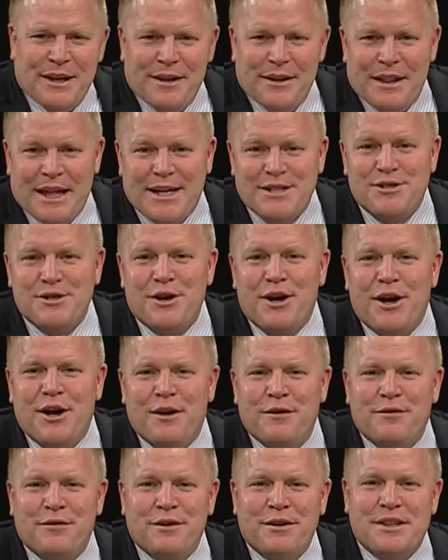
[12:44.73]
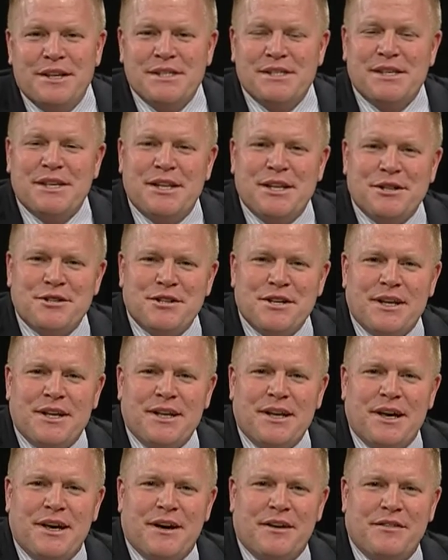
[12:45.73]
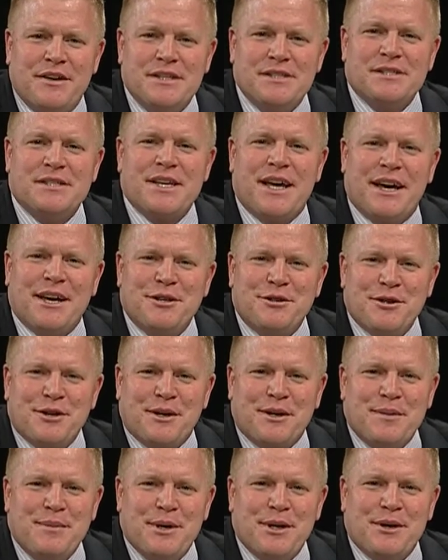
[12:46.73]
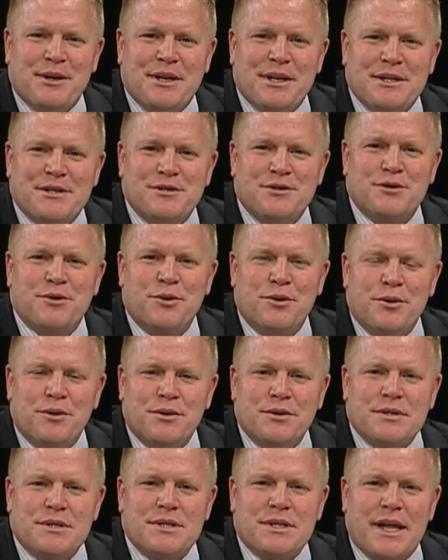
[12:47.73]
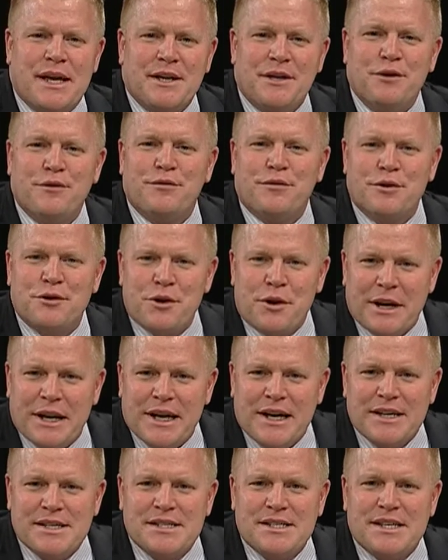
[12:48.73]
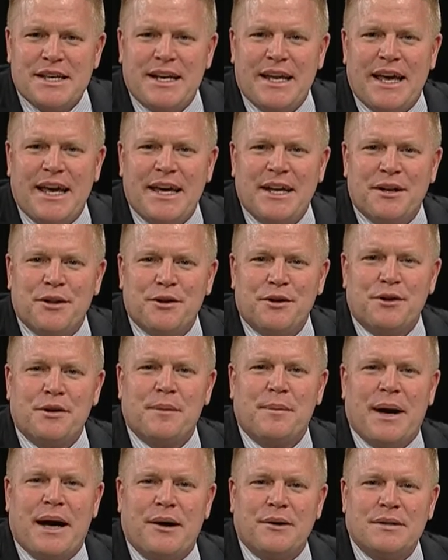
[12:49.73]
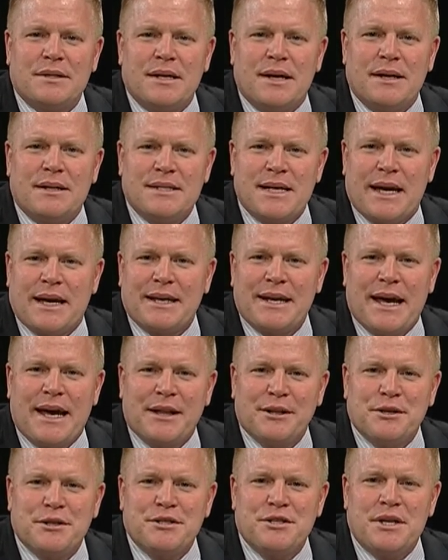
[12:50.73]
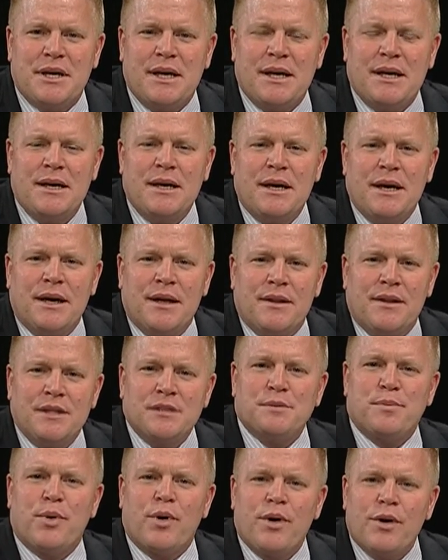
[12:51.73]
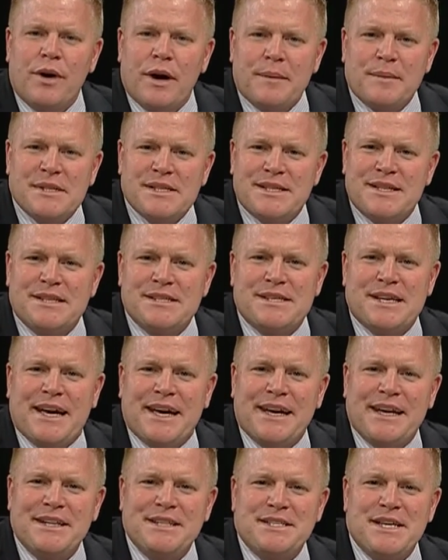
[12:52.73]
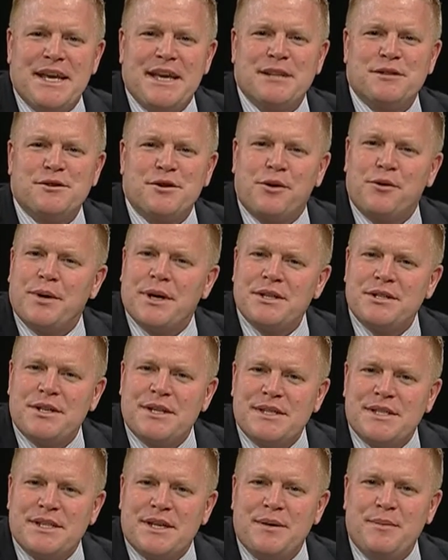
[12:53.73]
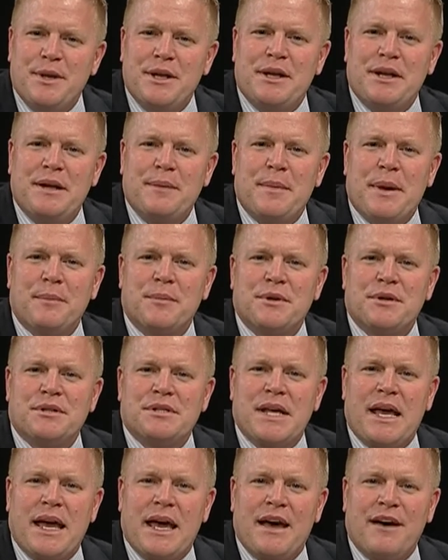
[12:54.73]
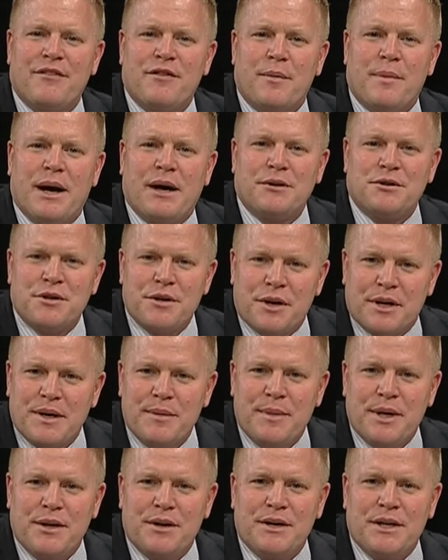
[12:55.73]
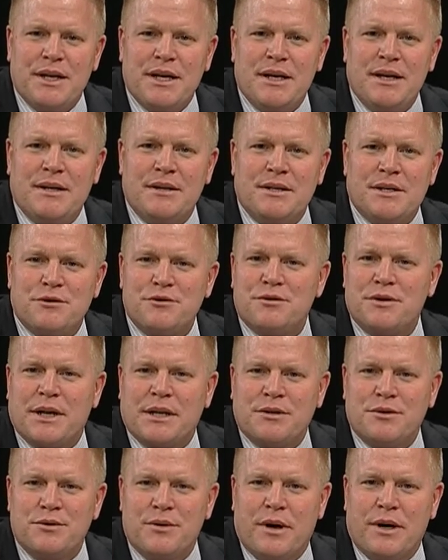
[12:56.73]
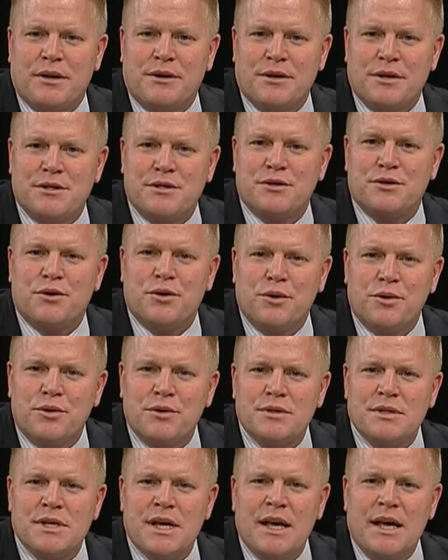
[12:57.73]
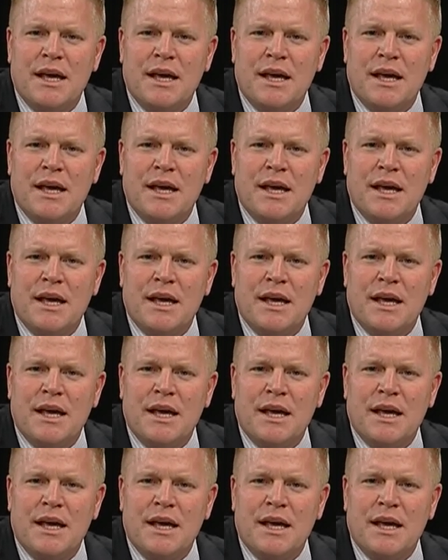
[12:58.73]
That's all for this edition of Inside Your Community Schools. Thank you for joining us today to learn about technology. This program is designed to answer questions community members have about your community District 200 schools.